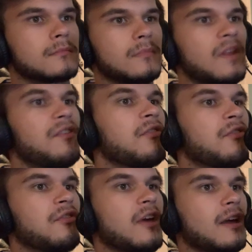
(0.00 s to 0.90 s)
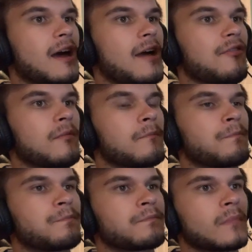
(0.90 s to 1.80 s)
This is sick, guys.
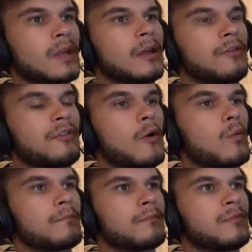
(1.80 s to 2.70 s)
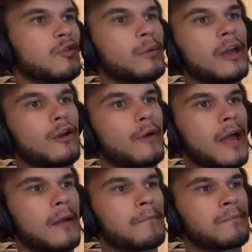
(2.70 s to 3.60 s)
So, to reiterate,